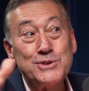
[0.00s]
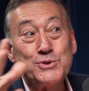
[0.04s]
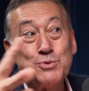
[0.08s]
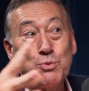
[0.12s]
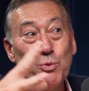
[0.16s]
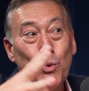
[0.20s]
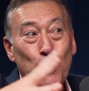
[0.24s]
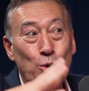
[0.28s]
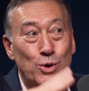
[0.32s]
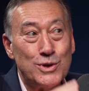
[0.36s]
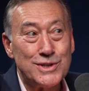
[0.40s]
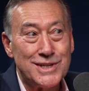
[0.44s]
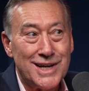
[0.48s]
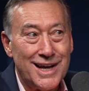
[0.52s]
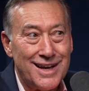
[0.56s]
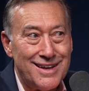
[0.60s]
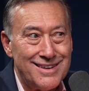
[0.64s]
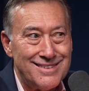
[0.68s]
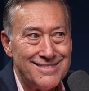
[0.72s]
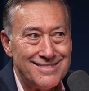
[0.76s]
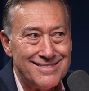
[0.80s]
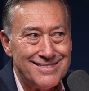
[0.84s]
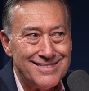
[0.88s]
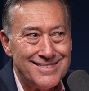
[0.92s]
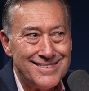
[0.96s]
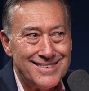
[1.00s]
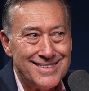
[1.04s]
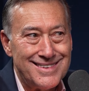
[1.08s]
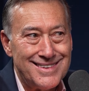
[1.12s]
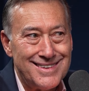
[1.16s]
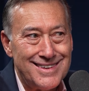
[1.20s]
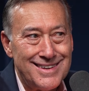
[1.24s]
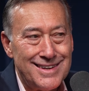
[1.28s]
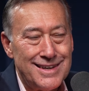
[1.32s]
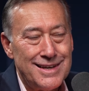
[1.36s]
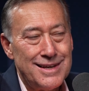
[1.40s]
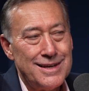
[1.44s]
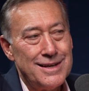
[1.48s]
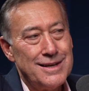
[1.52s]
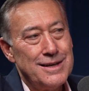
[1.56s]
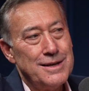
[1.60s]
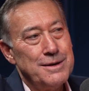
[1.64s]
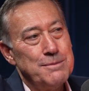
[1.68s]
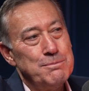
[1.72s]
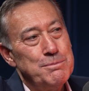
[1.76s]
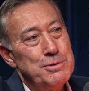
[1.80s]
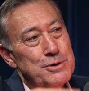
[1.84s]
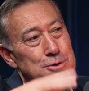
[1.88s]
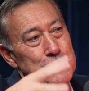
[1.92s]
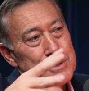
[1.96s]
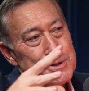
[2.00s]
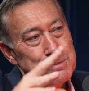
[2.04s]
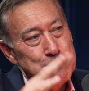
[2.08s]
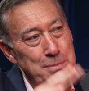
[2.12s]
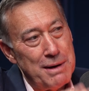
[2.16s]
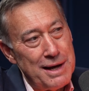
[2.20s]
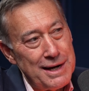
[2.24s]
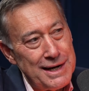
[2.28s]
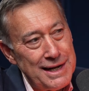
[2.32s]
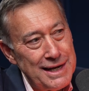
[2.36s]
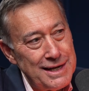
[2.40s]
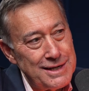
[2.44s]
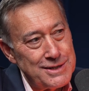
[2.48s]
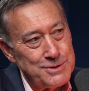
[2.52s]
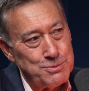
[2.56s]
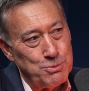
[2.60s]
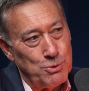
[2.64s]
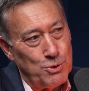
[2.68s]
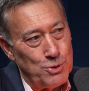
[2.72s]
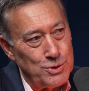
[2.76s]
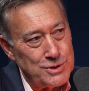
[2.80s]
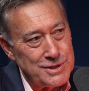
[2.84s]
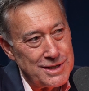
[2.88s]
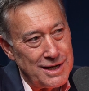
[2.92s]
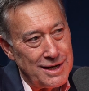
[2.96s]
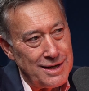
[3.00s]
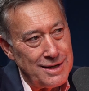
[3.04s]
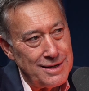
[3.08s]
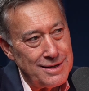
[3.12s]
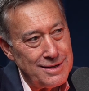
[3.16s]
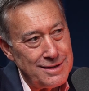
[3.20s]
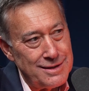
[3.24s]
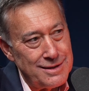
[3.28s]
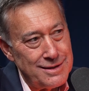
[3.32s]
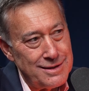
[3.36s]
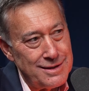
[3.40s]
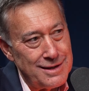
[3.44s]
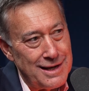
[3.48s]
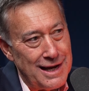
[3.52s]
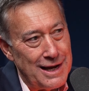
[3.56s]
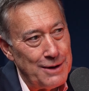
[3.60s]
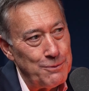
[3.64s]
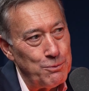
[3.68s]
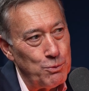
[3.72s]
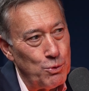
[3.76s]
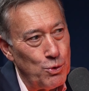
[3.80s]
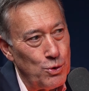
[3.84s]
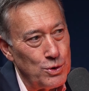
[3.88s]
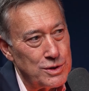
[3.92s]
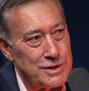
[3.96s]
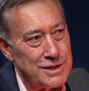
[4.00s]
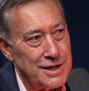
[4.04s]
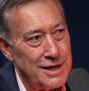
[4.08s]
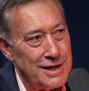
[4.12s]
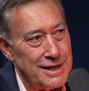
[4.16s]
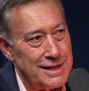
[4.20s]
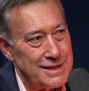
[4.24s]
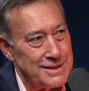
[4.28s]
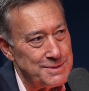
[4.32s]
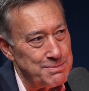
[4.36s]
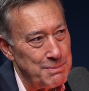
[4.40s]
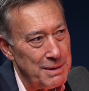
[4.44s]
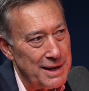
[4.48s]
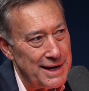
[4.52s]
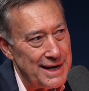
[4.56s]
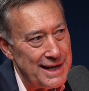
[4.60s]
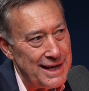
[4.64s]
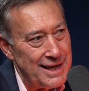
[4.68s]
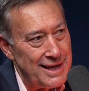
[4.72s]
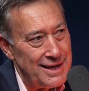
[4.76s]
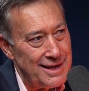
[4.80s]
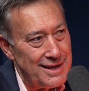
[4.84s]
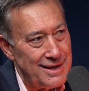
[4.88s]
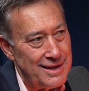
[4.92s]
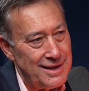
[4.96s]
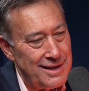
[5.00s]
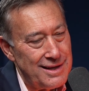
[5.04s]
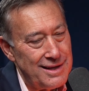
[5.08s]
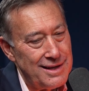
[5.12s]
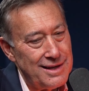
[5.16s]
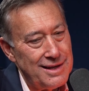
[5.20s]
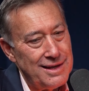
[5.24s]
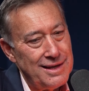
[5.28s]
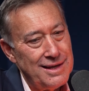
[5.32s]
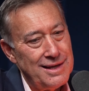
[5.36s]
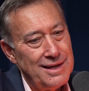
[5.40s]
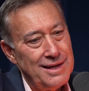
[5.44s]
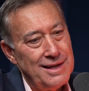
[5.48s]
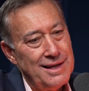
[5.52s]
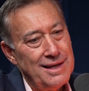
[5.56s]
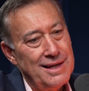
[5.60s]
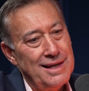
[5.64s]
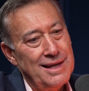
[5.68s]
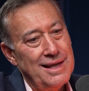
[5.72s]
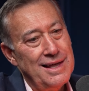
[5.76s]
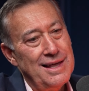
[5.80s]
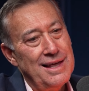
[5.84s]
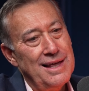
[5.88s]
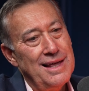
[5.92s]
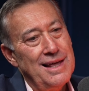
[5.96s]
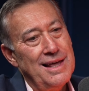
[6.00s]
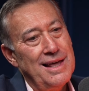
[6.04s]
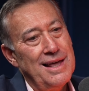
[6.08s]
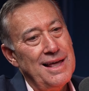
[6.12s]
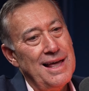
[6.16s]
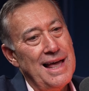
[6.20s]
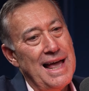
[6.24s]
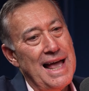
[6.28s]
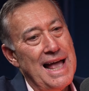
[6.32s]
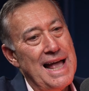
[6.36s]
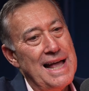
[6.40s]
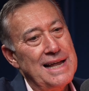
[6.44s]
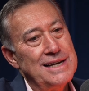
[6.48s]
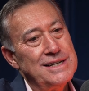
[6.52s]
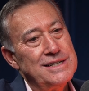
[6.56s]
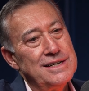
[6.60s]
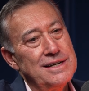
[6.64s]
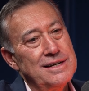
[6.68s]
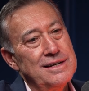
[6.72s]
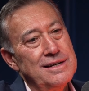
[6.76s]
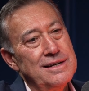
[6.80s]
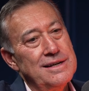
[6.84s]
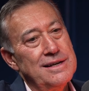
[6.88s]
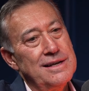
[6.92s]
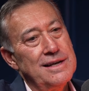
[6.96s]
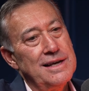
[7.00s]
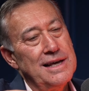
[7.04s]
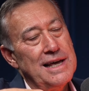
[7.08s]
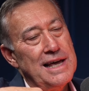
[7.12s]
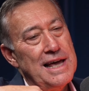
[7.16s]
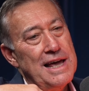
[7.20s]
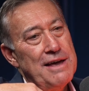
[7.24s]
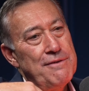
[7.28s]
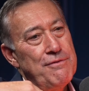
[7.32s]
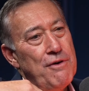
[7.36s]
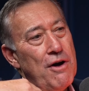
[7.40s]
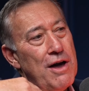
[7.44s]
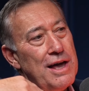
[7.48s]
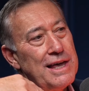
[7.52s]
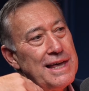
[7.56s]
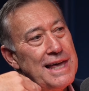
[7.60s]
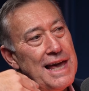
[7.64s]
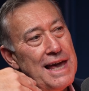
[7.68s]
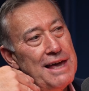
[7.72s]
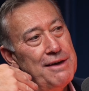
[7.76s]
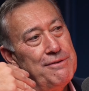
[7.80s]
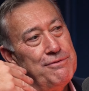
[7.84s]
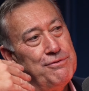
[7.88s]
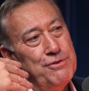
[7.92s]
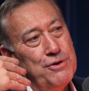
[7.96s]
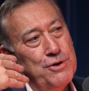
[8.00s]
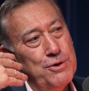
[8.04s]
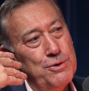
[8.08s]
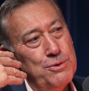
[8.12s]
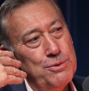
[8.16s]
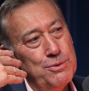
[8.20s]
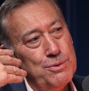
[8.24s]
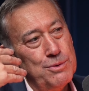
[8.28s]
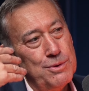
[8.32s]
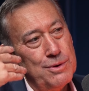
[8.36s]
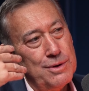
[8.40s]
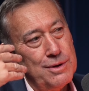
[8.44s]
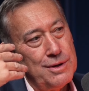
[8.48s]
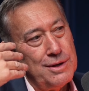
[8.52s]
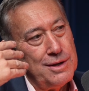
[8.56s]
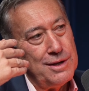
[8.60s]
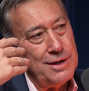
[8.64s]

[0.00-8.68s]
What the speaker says: it's water. Because money is water and water is money. And if I gave you